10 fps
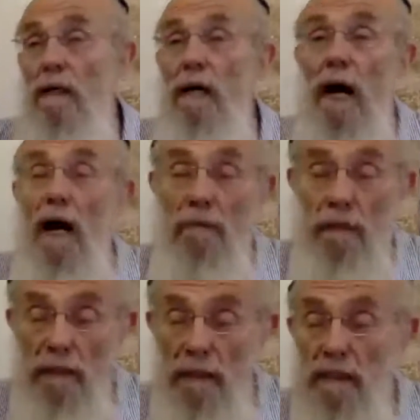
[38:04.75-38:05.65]
how
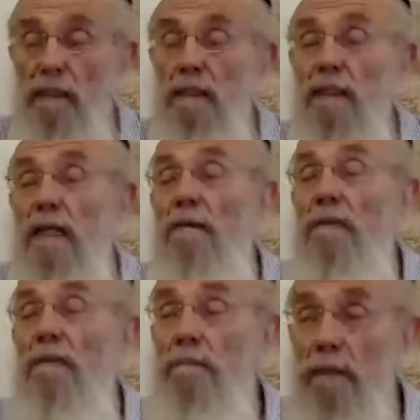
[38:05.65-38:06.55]
he
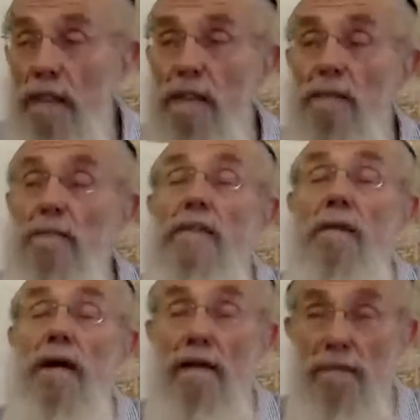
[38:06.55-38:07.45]
speaks to his
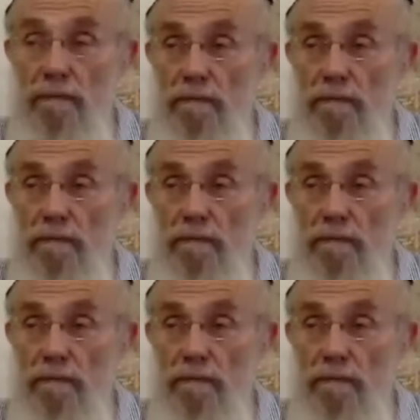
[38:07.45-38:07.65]
wife.